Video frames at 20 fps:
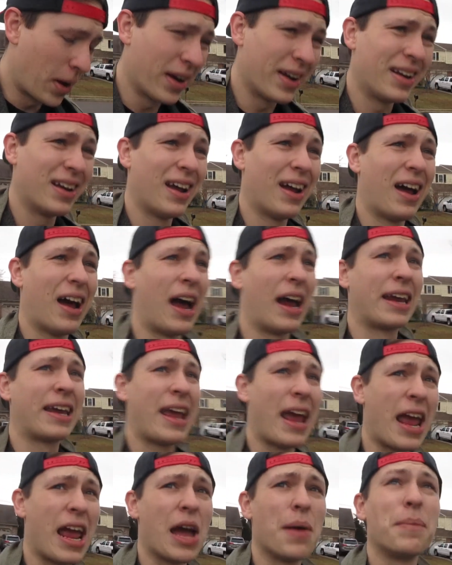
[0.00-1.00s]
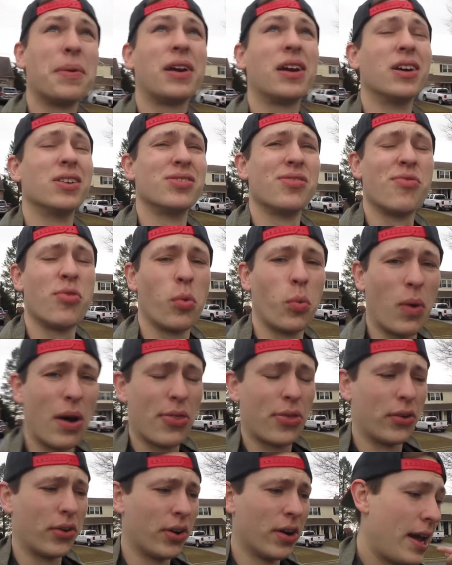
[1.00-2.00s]
but I can't because of the
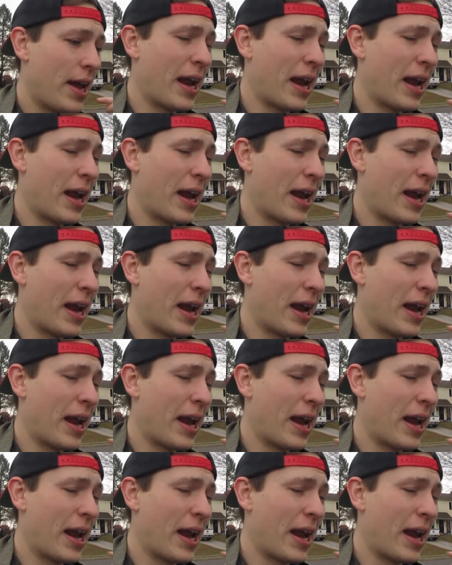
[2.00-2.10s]
weather.